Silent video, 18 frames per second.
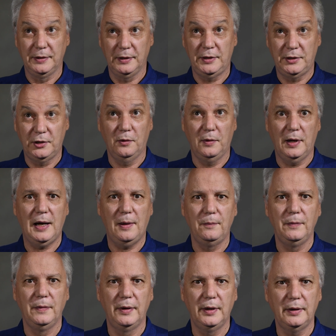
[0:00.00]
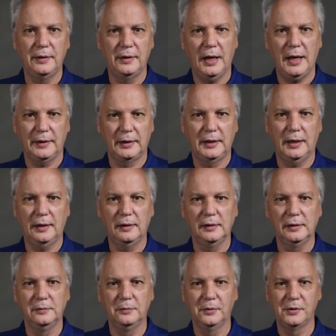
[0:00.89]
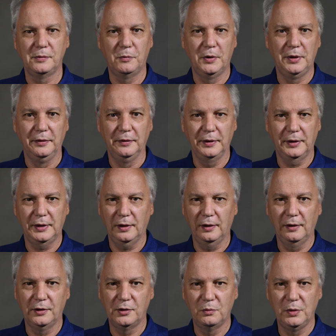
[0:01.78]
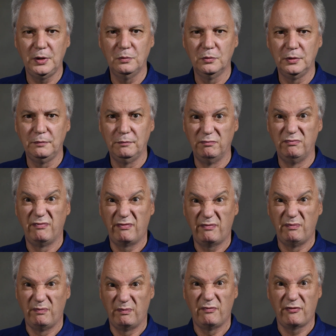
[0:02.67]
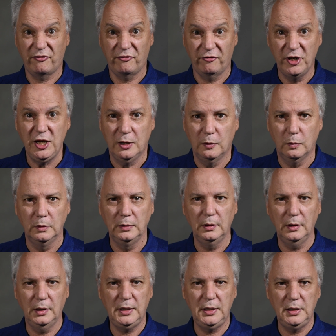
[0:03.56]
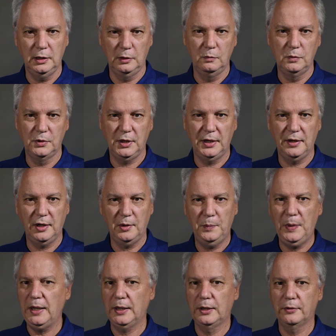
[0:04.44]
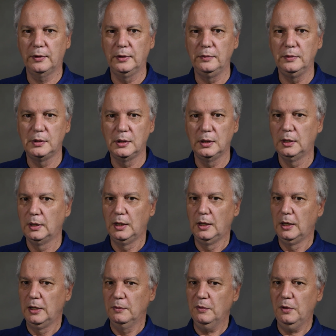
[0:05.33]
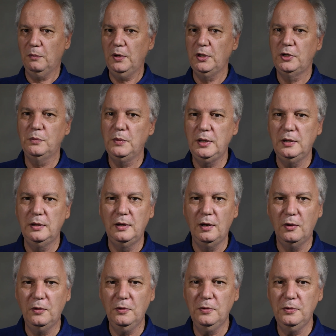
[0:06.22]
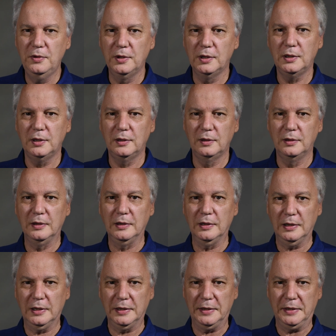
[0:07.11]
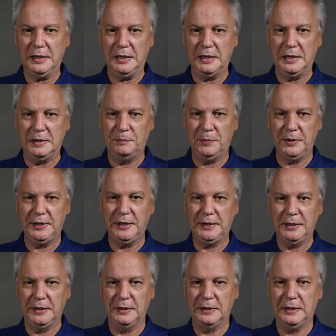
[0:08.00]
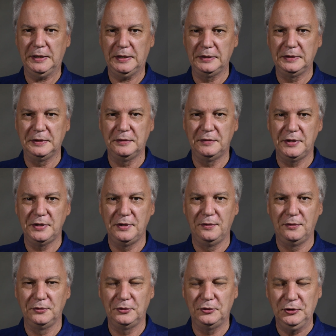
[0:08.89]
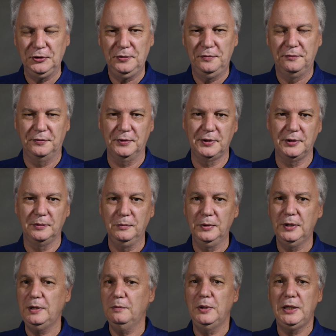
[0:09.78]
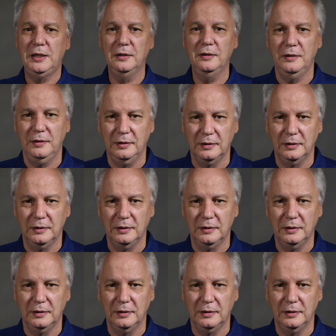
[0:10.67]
it so happened that that colour was one of the colours we would frequently use in our backgrounds. But once we know that a particular colour is not good for somebody, we